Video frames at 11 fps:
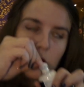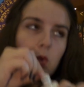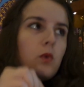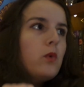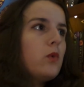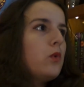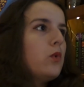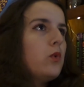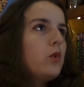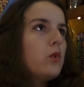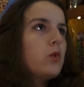
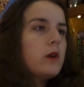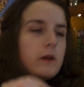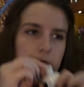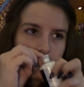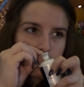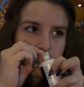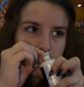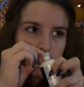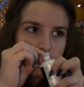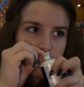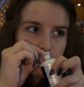Ooh!
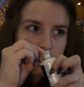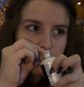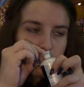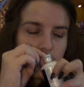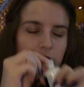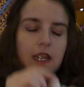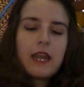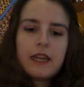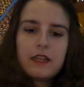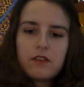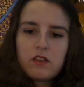It
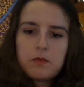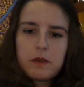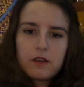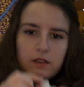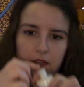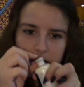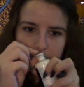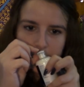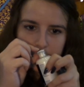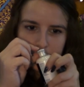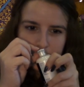kind of smells
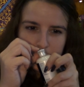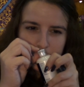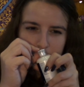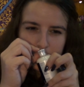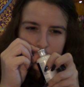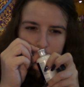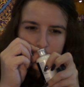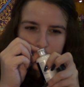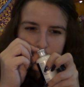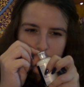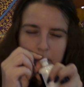like...
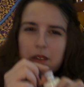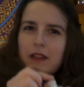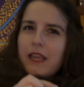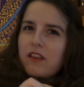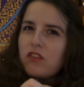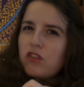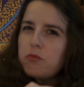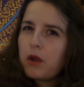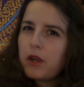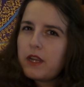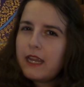A bit like
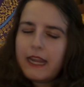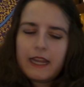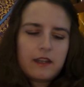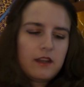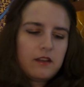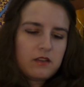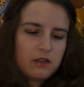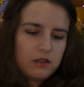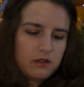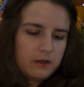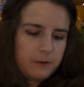Smarty Candies.
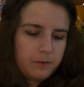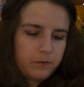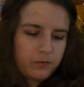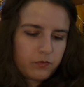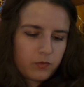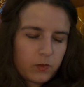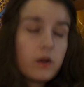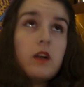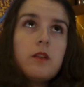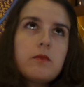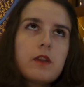
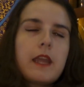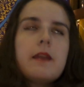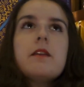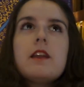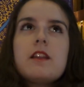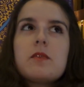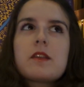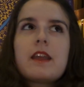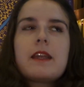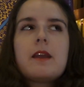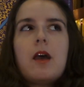Well, okay. It smells
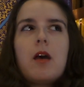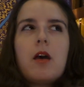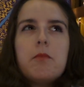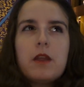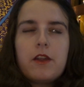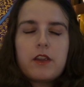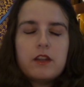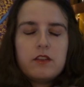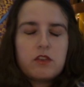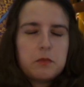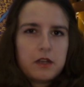like
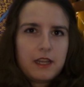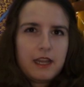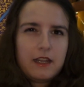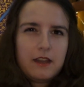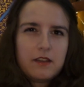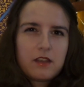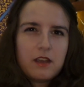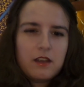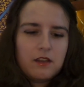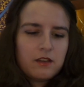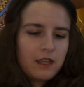American Smarty Candies,
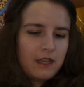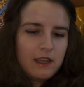because